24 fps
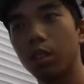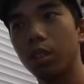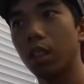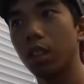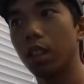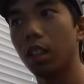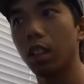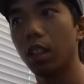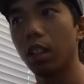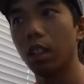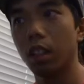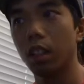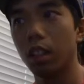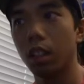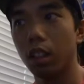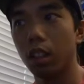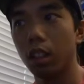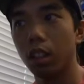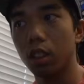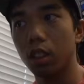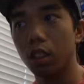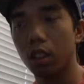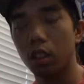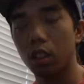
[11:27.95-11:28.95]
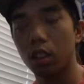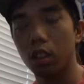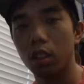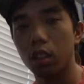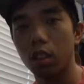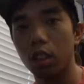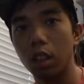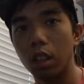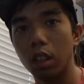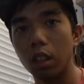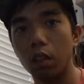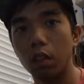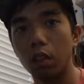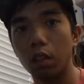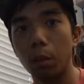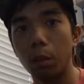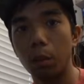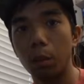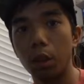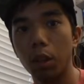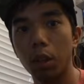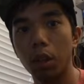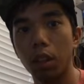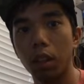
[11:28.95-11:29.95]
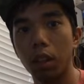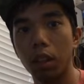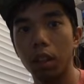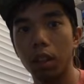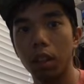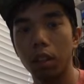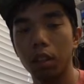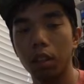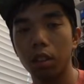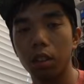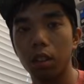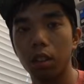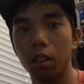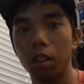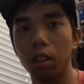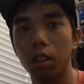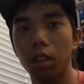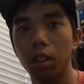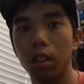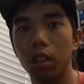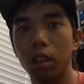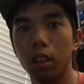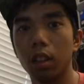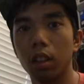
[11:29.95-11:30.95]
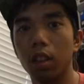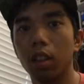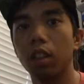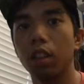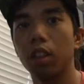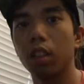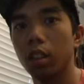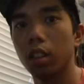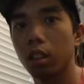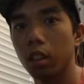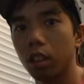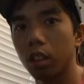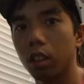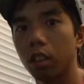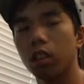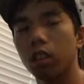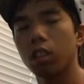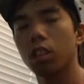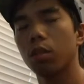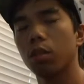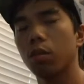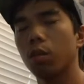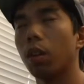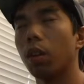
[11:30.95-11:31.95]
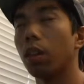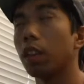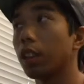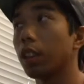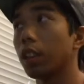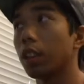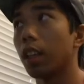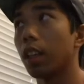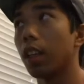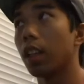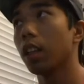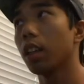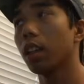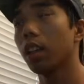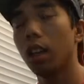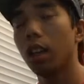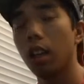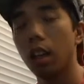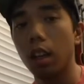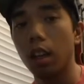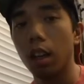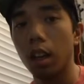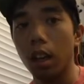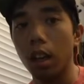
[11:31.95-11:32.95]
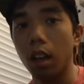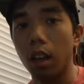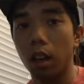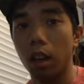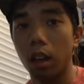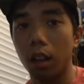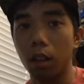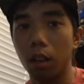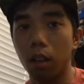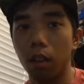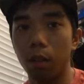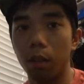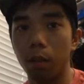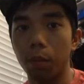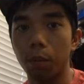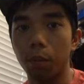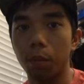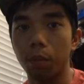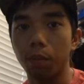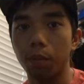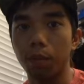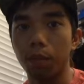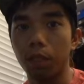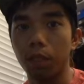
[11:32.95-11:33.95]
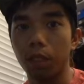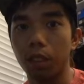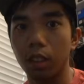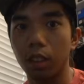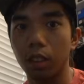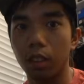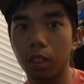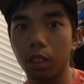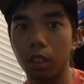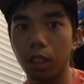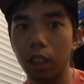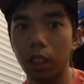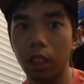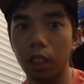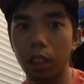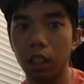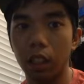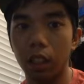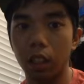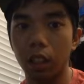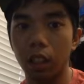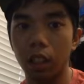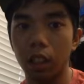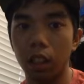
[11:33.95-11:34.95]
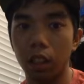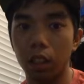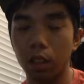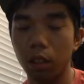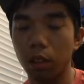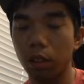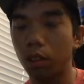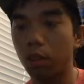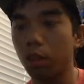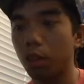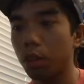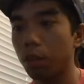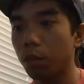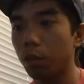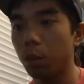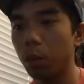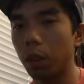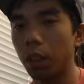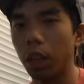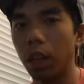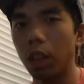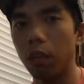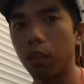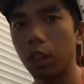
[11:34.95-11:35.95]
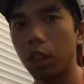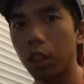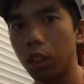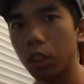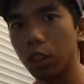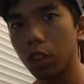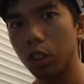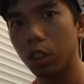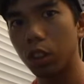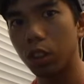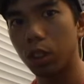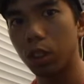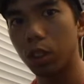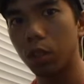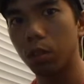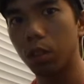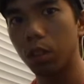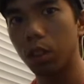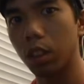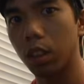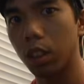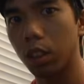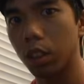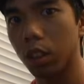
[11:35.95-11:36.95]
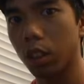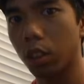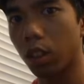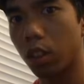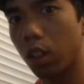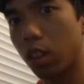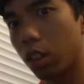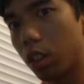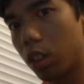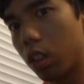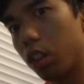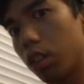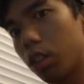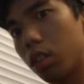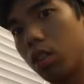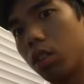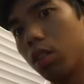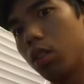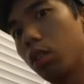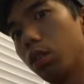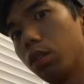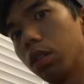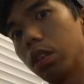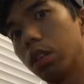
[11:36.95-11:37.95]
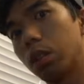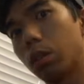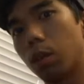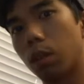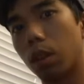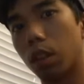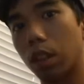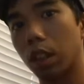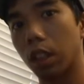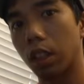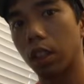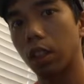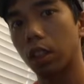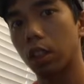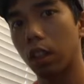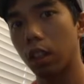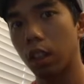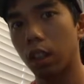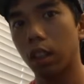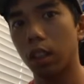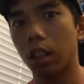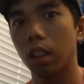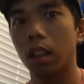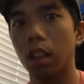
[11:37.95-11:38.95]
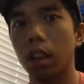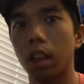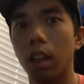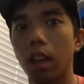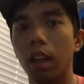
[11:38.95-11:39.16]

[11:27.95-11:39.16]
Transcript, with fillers: today is currently November 9th. It is Wednesday. Um, yeah, I been having issues with the Starlet. Drove it to work yesterday.